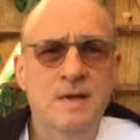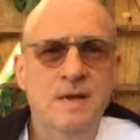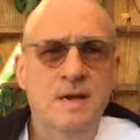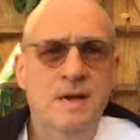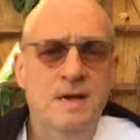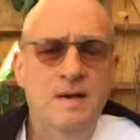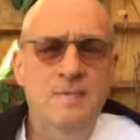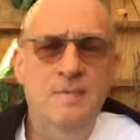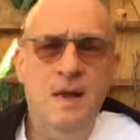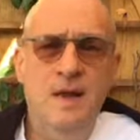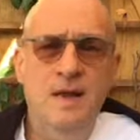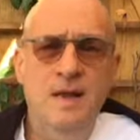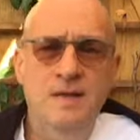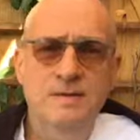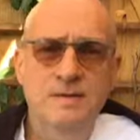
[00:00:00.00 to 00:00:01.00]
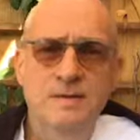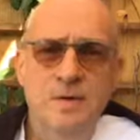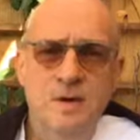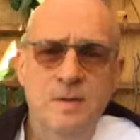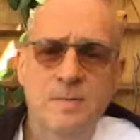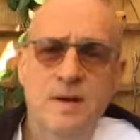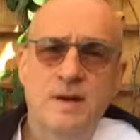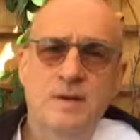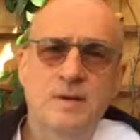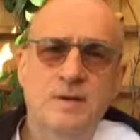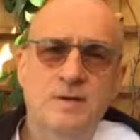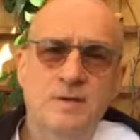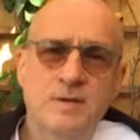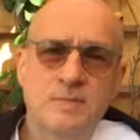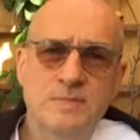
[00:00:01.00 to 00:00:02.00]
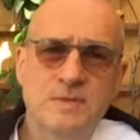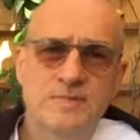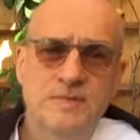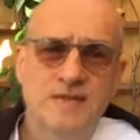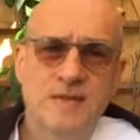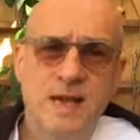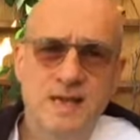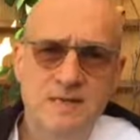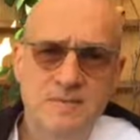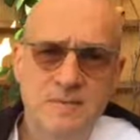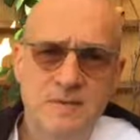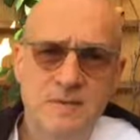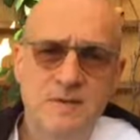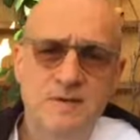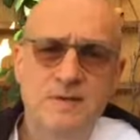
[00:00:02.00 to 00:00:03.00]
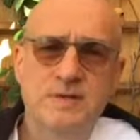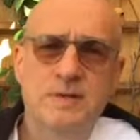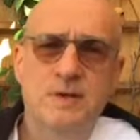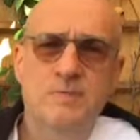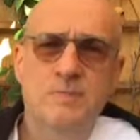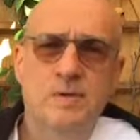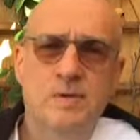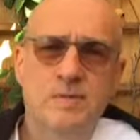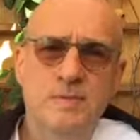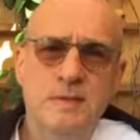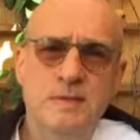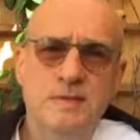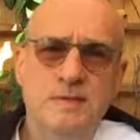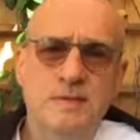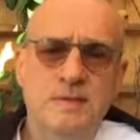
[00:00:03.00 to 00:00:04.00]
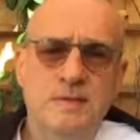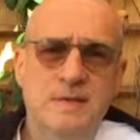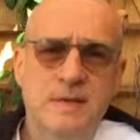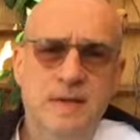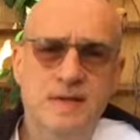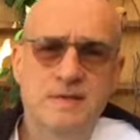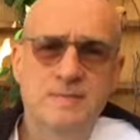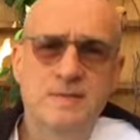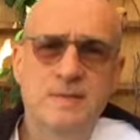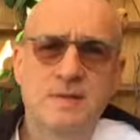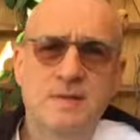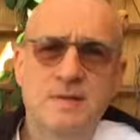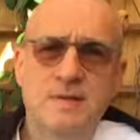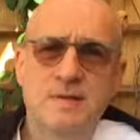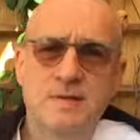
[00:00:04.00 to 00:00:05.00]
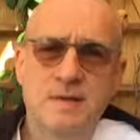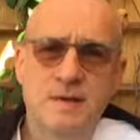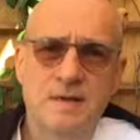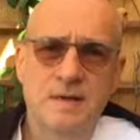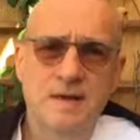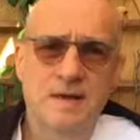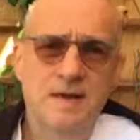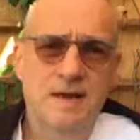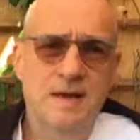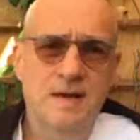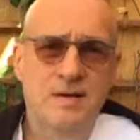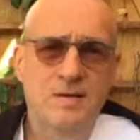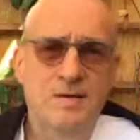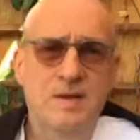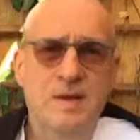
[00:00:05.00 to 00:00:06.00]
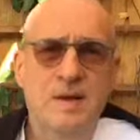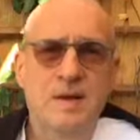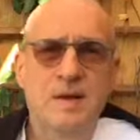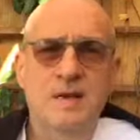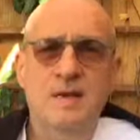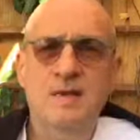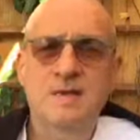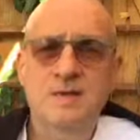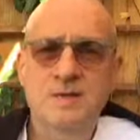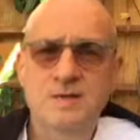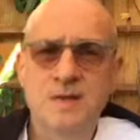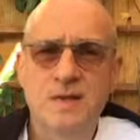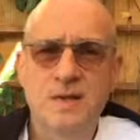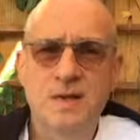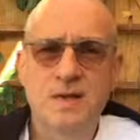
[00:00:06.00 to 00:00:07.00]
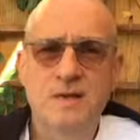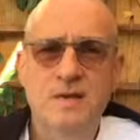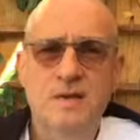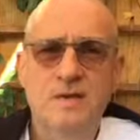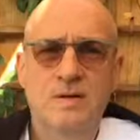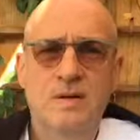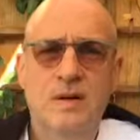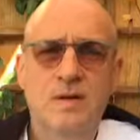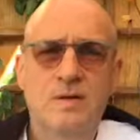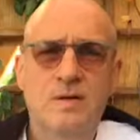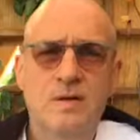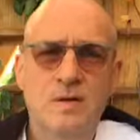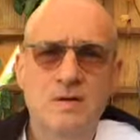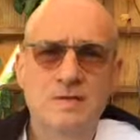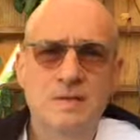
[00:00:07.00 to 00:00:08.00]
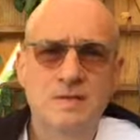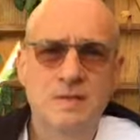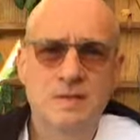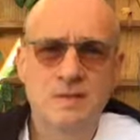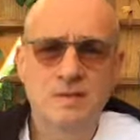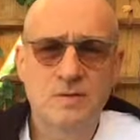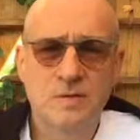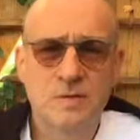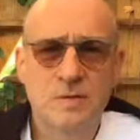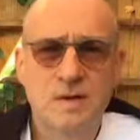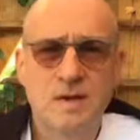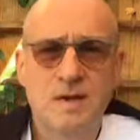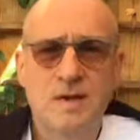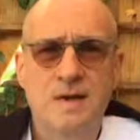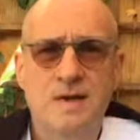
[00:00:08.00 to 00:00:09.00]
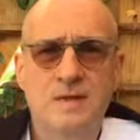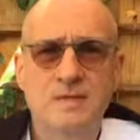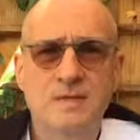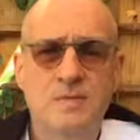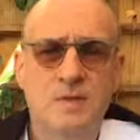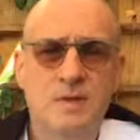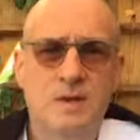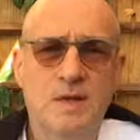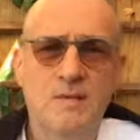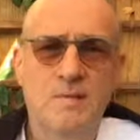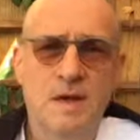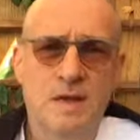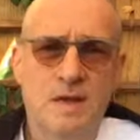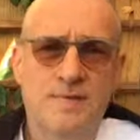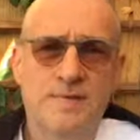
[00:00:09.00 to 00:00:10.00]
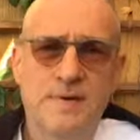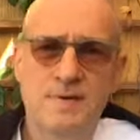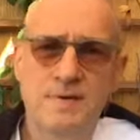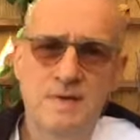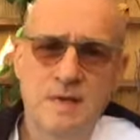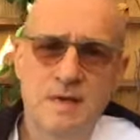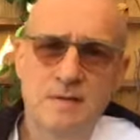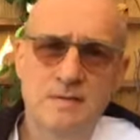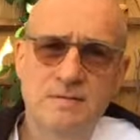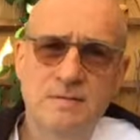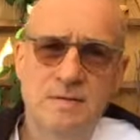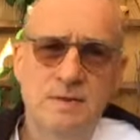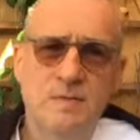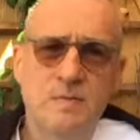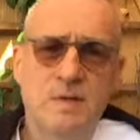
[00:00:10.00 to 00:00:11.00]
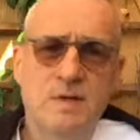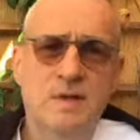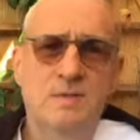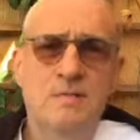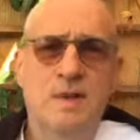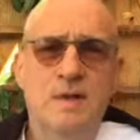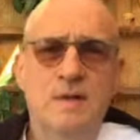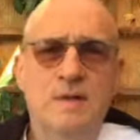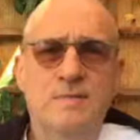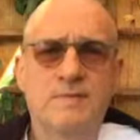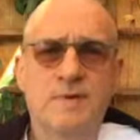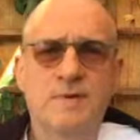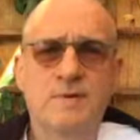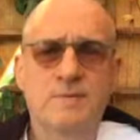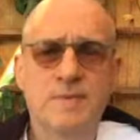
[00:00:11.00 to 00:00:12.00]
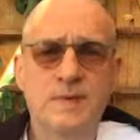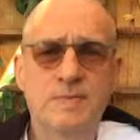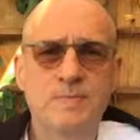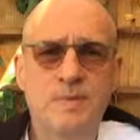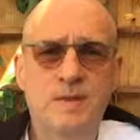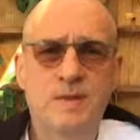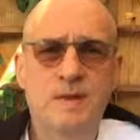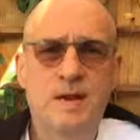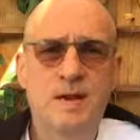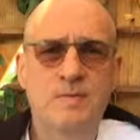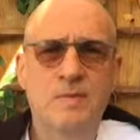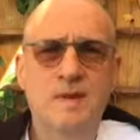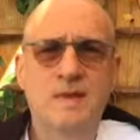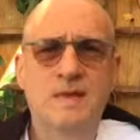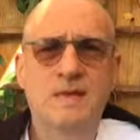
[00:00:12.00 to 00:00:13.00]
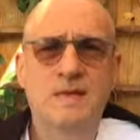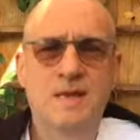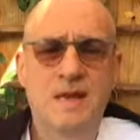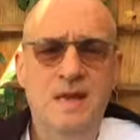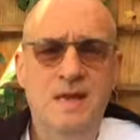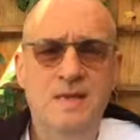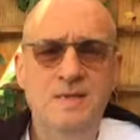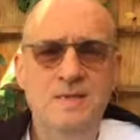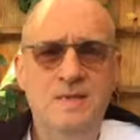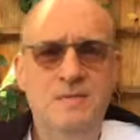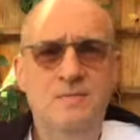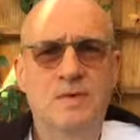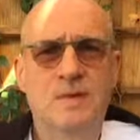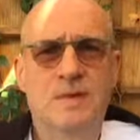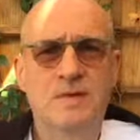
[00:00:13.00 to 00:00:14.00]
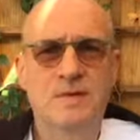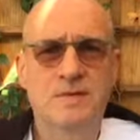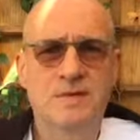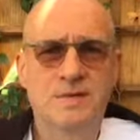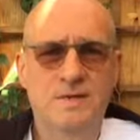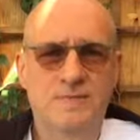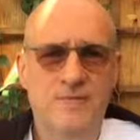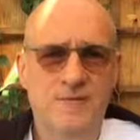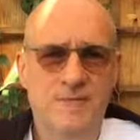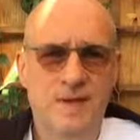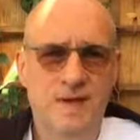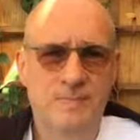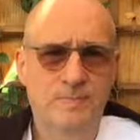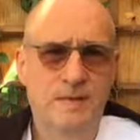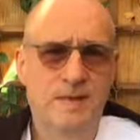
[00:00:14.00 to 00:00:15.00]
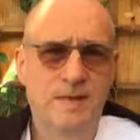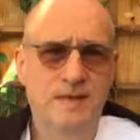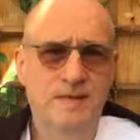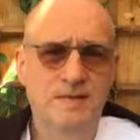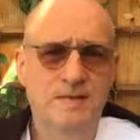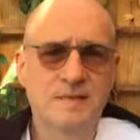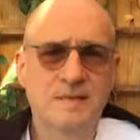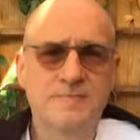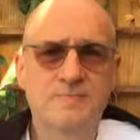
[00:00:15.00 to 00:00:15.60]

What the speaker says: I like to talk about it in terms of attachment theory, John Bowlby's attachment theory, and how conditioning causes us to organize a working model of ourselves and a working model of other people, and how we engage in relationship from that place.